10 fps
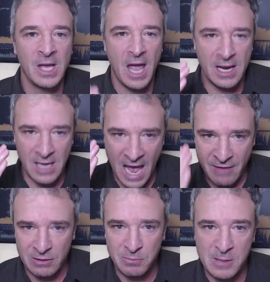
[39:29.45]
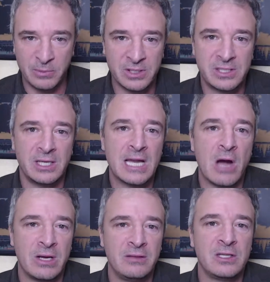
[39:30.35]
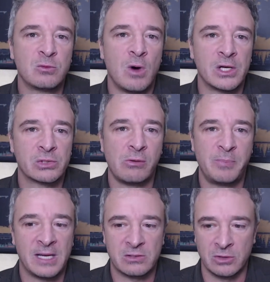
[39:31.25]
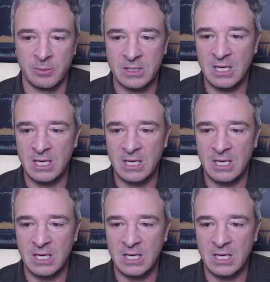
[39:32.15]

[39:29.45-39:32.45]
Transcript: and having people sitting out in these Wall Street Bets rooms.